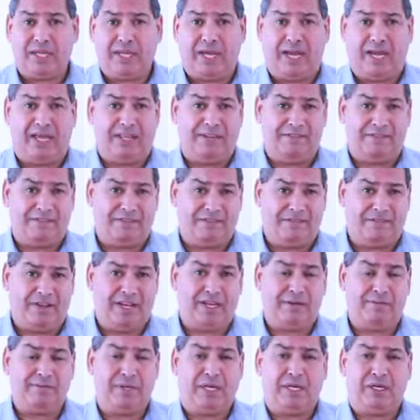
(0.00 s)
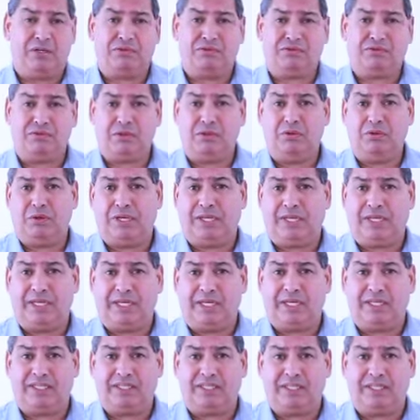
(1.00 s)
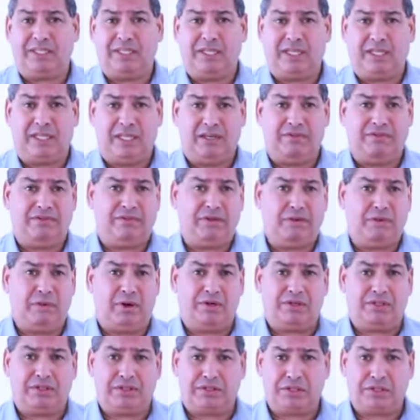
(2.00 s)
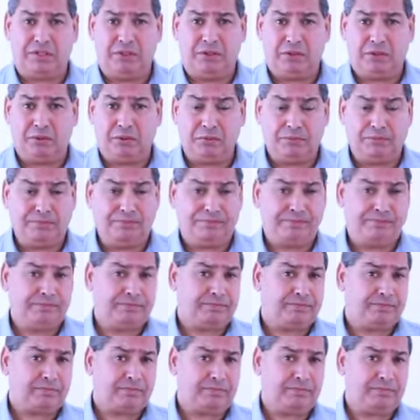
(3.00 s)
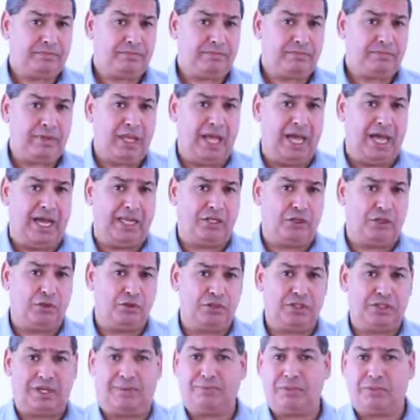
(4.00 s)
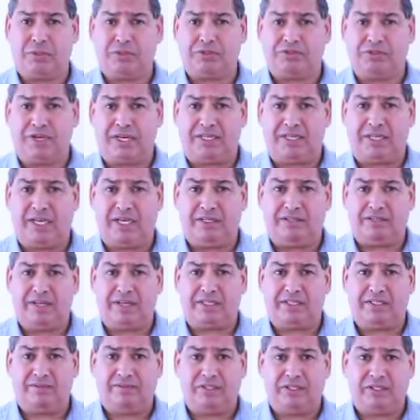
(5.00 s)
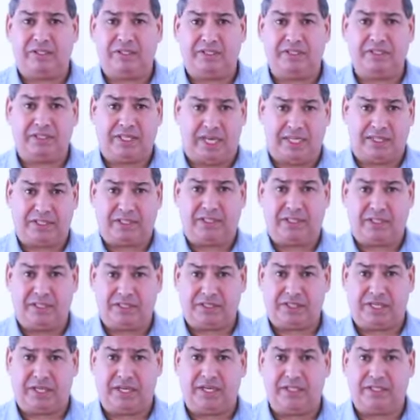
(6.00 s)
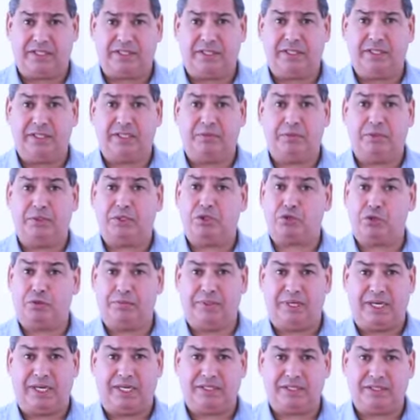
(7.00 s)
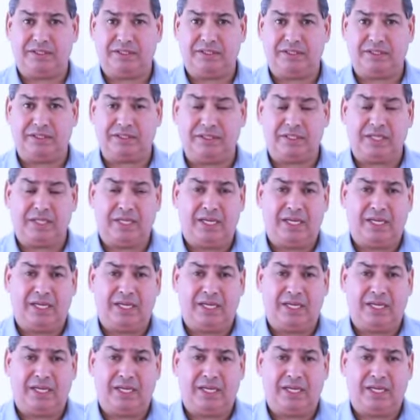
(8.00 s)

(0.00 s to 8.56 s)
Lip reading: And the fundamental ruling is that if you are a school and you subcontract out your activities, as in this case they did with the swimming lessons,